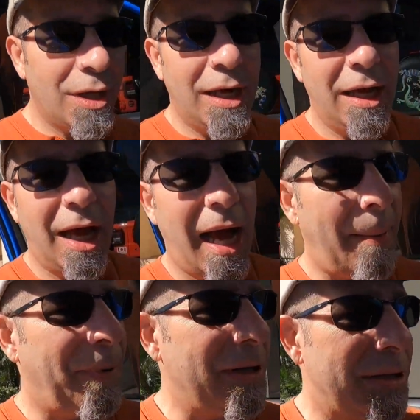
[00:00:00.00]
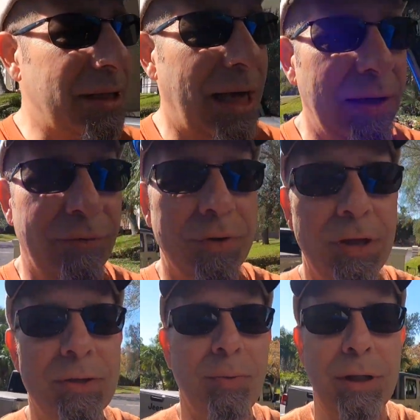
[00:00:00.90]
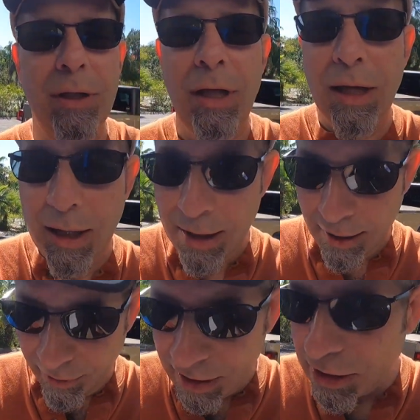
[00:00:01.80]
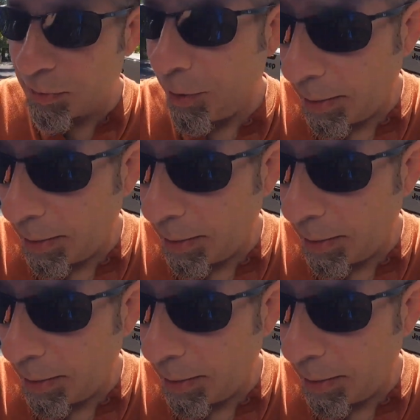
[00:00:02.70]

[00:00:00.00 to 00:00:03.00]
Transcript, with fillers: we're going to hop inside for this one. This is